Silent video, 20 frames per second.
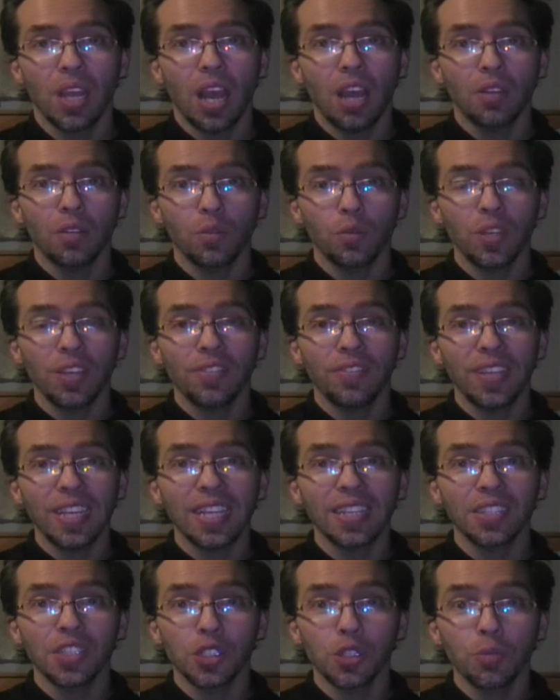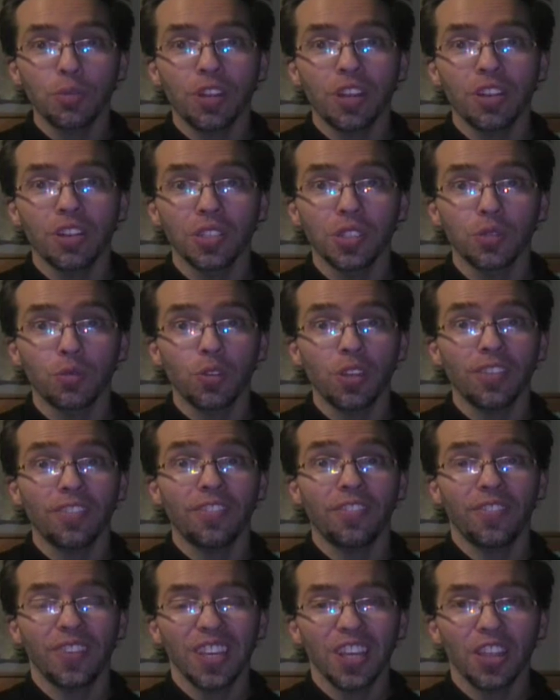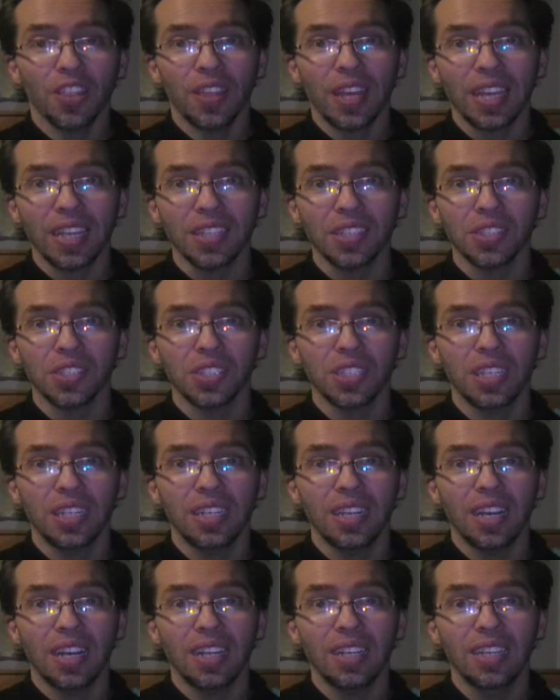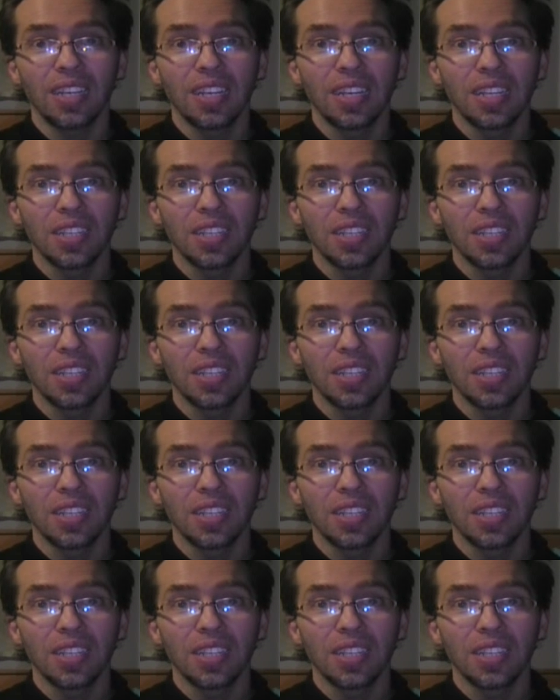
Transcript: uh, we vegan superheroes, we feel things, and uh,